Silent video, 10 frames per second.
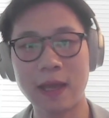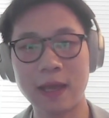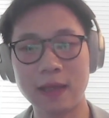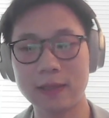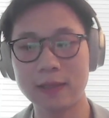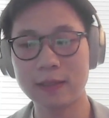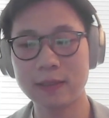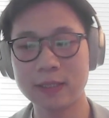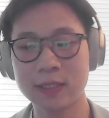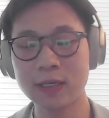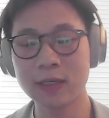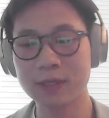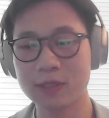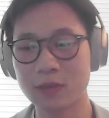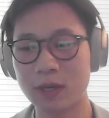And
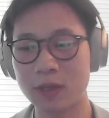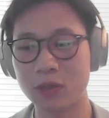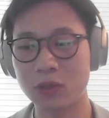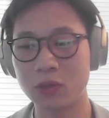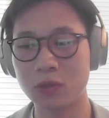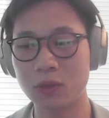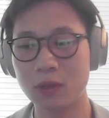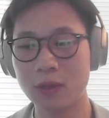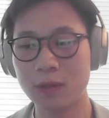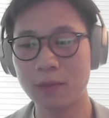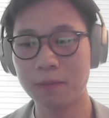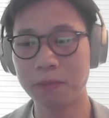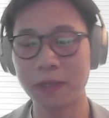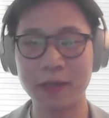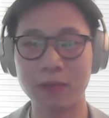startup is trying to
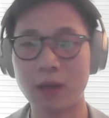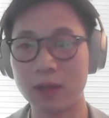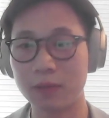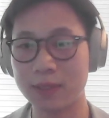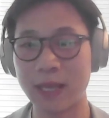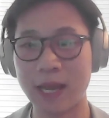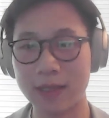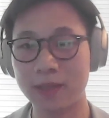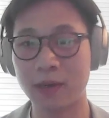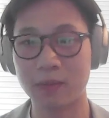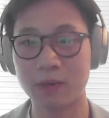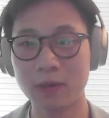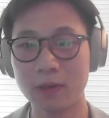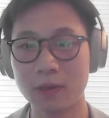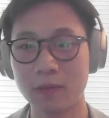playing around with that
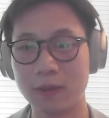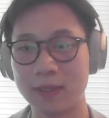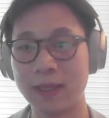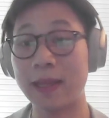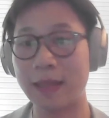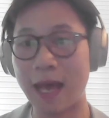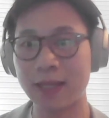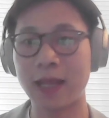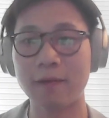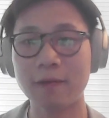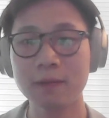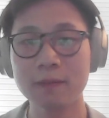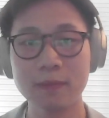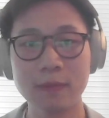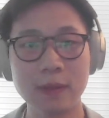number, with that
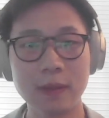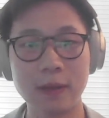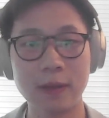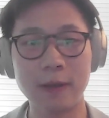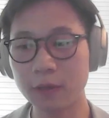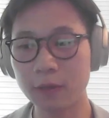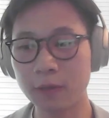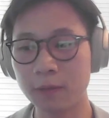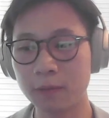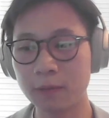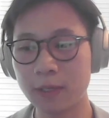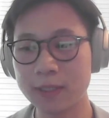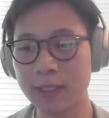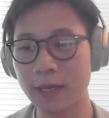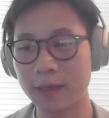level, until
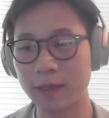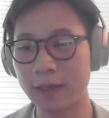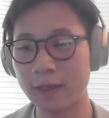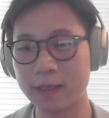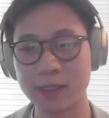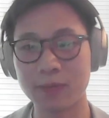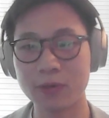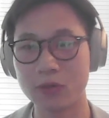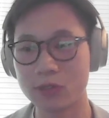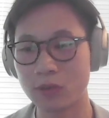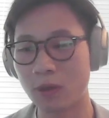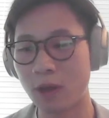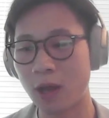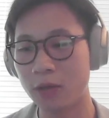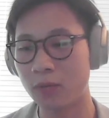it's just in the summer, you're
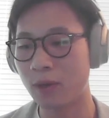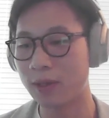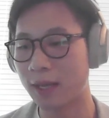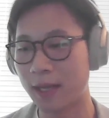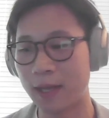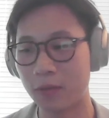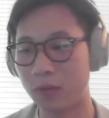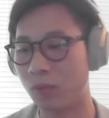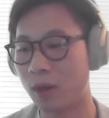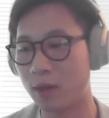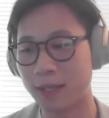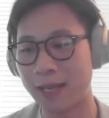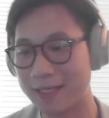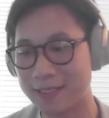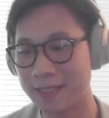so hot, you
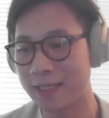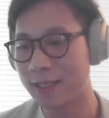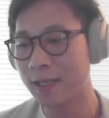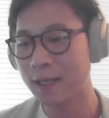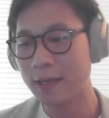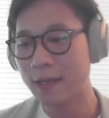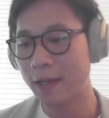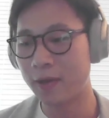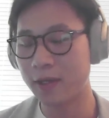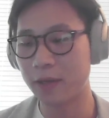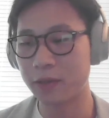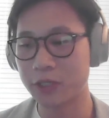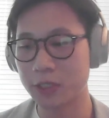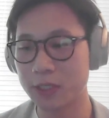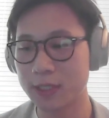want AC, air
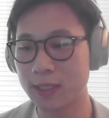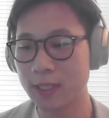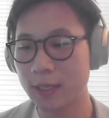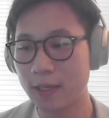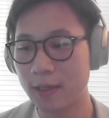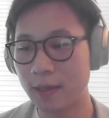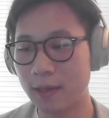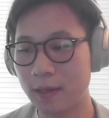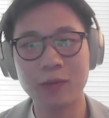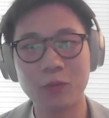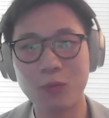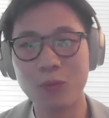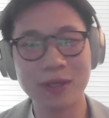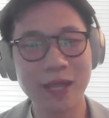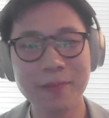conditions,
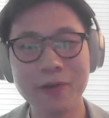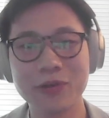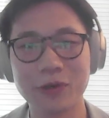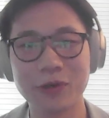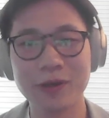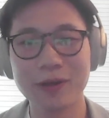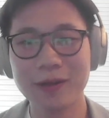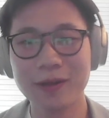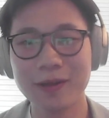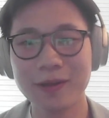what temperature,